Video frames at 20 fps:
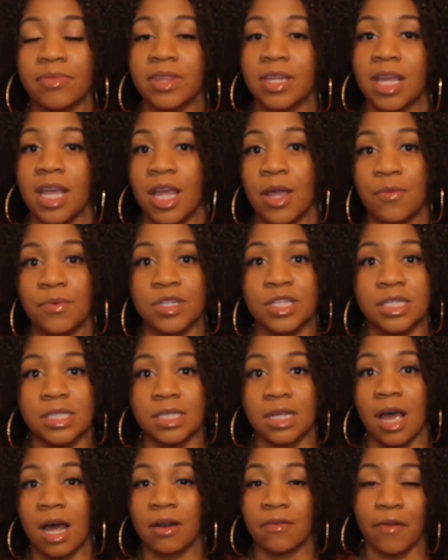he was
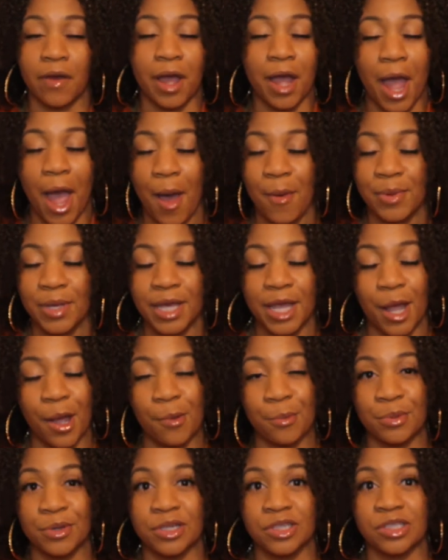just kind of like a happy
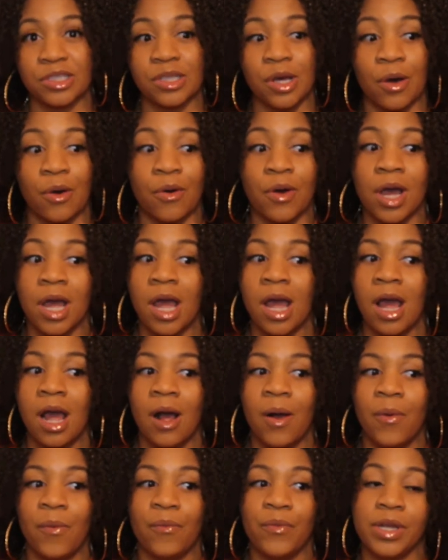camper. So
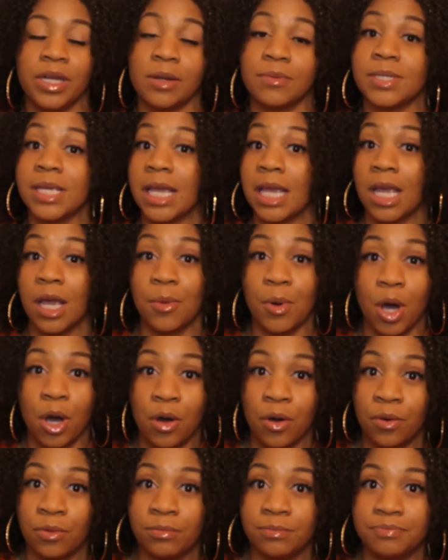we ended up taking him
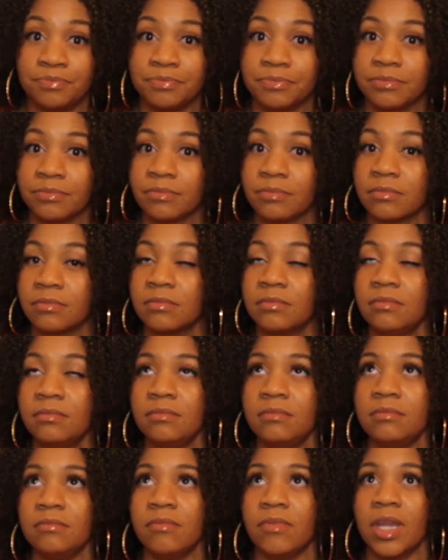home.
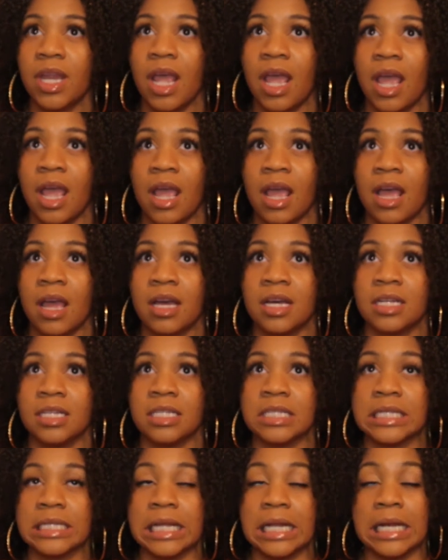
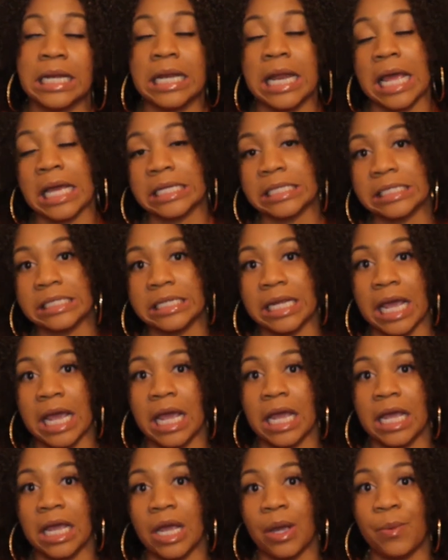And the next
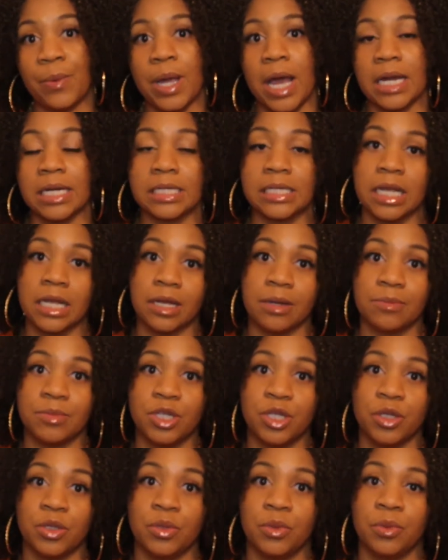day, we had to take him
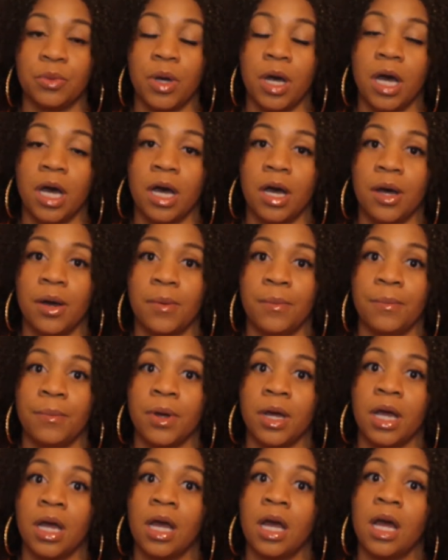to
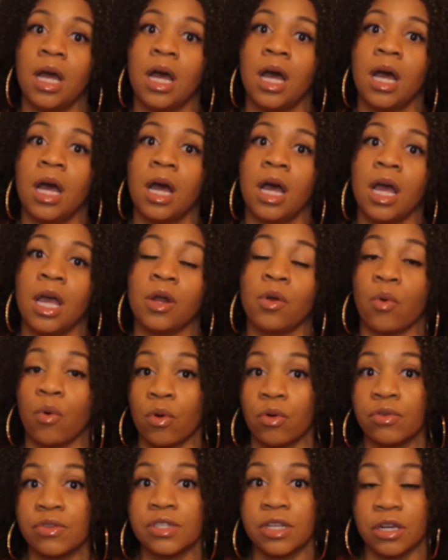an
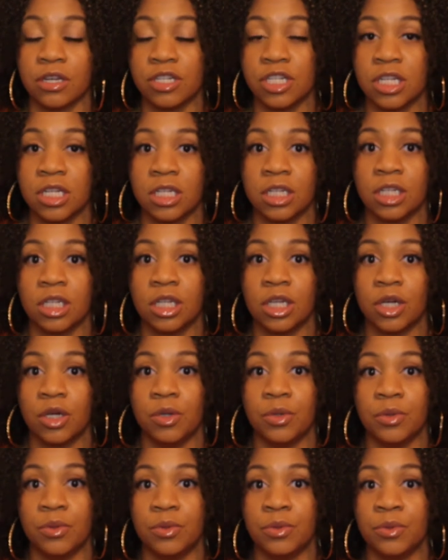oral surgeon
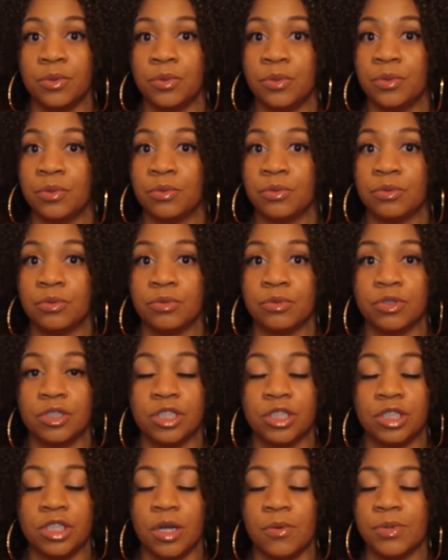who...
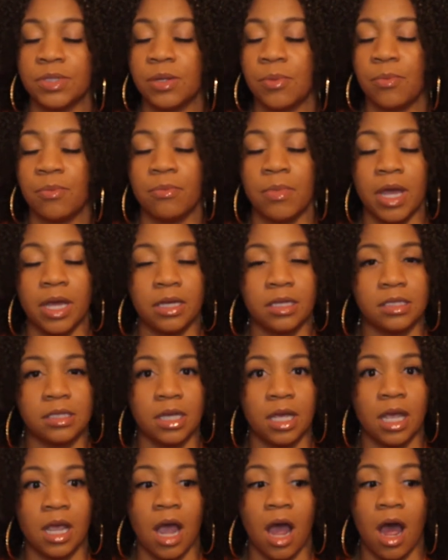she was
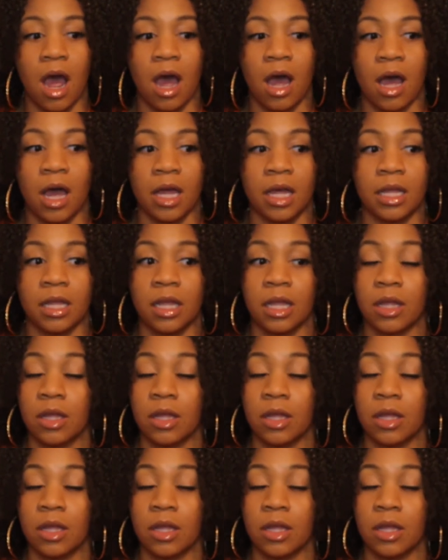amazing. I